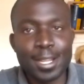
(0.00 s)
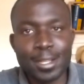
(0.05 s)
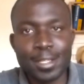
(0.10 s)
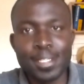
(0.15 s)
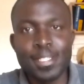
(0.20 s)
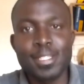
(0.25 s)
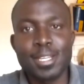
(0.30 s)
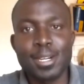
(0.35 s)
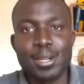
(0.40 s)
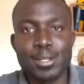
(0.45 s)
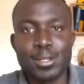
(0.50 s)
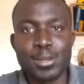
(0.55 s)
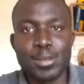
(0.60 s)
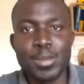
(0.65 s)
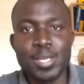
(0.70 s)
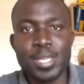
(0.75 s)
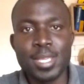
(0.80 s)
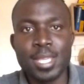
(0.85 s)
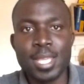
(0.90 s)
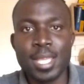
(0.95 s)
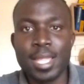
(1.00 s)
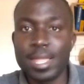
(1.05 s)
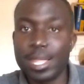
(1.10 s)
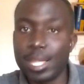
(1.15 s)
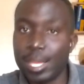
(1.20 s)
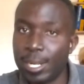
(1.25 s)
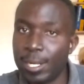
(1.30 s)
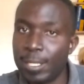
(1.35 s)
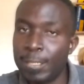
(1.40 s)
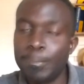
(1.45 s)
reach out to me, and
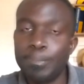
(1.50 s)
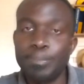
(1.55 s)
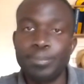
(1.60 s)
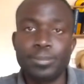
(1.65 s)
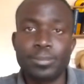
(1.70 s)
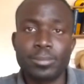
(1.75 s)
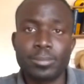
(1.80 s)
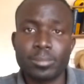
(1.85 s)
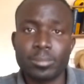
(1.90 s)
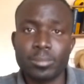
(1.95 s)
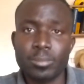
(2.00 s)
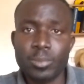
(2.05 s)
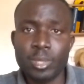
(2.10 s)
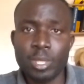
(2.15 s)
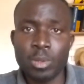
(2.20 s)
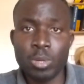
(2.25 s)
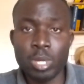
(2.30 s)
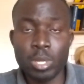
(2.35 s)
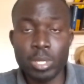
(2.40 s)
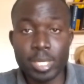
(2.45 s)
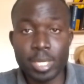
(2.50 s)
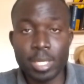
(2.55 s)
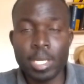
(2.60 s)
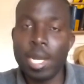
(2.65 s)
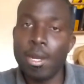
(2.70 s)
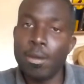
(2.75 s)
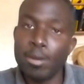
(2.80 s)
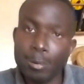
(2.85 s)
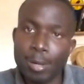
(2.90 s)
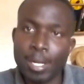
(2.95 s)
then we see
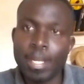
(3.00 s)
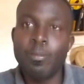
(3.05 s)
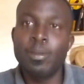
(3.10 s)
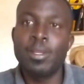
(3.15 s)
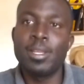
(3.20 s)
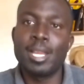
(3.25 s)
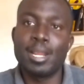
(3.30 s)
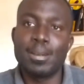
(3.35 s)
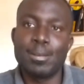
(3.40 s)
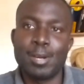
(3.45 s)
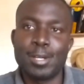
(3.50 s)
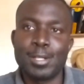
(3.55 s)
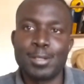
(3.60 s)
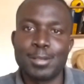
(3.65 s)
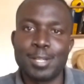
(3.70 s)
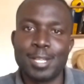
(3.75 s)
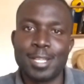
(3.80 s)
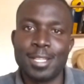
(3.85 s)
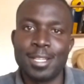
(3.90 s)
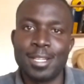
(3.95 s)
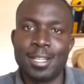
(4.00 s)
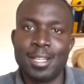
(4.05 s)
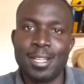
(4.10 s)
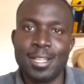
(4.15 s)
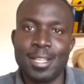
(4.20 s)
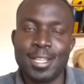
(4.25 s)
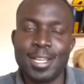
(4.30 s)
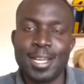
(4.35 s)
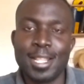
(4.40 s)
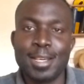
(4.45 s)
how we can work together.
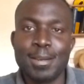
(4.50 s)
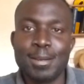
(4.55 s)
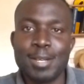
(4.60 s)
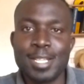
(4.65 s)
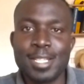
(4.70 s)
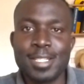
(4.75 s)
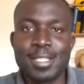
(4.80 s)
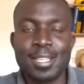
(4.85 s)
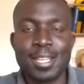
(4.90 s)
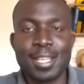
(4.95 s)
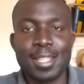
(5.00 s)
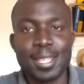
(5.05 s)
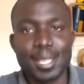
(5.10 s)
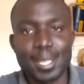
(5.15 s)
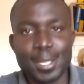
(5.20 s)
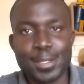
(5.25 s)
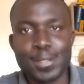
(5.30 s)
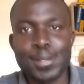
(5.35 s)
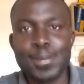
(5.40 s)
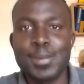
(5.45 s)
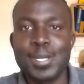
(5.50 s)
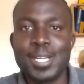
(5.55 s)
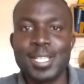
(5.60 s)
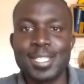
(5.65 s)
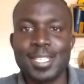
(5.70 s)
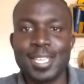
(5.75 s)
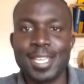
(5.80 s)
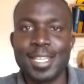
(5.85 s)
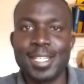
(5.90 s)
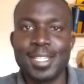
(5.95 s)
Otherwise, thank you so
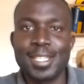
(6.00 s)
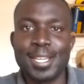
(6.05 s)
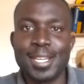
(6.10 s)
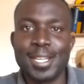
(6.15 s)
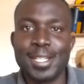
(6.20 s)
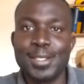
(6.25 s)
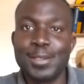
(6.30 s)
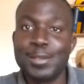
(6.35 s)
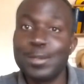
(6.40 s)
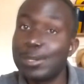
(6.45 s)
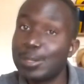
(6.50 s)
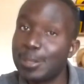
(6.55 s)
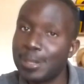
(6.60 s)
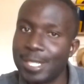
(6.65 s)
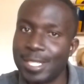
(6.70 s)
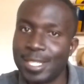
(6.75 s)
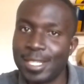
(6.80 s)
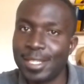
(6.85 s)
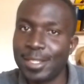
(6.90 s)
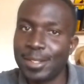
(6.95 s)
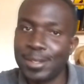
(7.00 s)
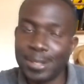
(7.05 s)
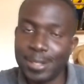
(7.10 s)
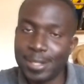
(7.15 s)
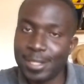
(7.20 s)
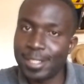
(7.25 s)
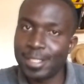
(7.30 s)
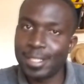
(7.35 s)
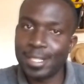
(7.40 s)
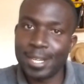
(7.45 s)
much, and do
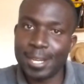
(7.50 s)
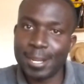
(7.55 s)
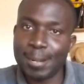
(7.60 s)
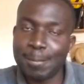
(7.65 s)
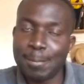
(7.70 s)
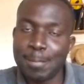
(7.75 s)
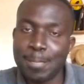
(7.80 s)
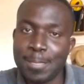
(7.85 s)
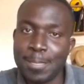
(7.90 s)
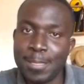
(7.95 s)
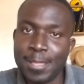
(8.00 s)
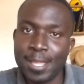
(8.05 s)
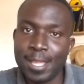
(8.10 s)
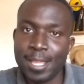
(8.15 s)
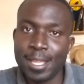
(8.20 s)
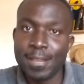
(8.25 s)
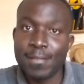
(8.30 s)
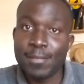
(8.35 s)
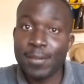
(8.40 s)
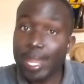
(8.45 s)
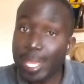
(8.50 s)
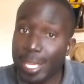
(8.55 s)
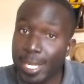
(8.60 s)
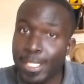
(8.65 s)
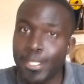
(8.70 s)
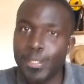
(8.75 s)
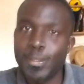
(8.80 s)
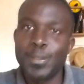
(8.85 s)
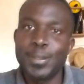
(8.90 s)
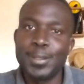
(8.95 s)
not fail
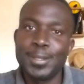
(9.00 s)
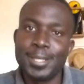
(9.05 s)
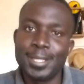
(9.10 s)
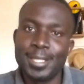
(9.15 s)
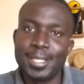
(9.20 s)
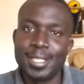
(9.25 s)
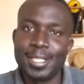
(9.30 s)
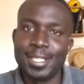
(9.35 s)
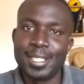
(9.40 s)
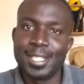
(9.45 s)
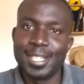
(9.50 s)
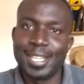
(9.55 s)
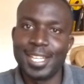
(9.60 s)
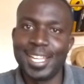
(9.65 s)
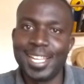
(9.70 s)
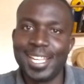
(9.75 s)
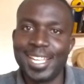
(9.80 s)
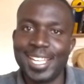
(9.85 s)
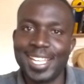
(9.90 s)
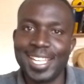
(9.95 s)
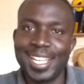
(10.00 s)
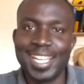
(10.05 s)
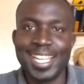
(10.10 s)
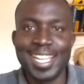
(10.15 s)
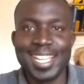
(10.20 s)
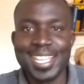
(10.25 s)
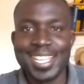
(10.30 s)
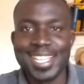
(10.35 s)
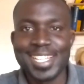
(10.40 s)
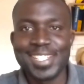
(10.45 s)
to
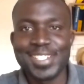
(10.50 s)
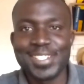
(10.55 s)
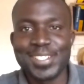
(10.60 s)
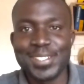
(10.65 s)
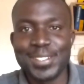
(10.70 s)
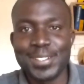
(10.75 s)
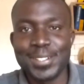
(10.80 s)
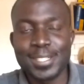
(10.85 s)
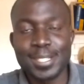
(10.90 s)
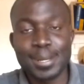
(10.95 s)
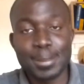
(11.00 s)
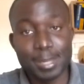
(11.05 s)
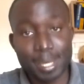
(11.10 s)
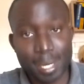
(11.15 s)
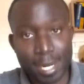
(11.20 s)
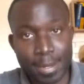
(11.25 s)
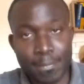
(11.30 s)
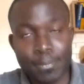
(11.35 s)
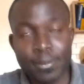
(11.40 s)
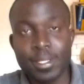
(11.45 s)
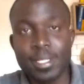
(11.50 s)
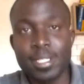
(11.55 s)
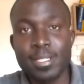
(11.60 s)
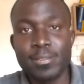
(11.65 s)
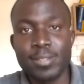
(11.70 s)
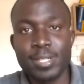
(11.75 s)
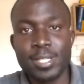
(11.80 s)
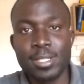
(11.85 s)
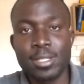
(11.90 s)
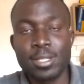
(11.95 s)
to subscribe for this
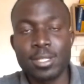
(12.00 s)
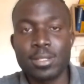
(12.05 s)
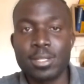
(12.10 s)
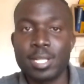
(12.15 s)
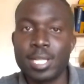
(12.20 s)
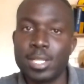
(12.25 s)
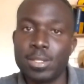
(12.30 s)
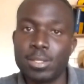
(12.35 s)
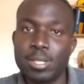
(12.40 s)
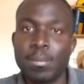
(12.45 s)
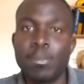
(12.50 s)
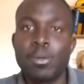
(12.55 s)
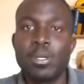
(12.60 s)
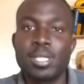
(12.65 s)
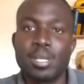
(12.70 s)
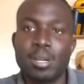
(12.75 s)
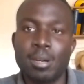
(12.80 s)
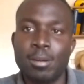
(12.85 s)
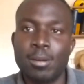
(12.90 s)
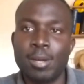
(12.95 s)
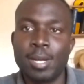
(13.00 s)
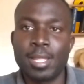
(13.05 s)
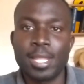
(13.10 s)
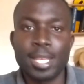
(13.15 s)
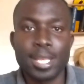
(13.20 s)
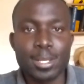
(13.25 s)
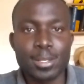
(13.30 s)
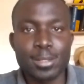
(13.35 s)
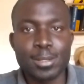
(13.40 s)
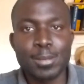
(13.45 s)
video so that you support our work.
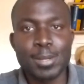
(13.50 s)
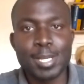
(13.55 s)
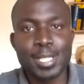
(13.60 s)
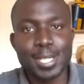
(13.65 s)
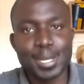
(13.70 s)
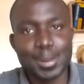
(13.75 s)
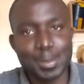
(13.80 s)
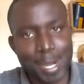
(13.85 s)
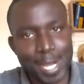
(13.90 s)
Thank you so much, and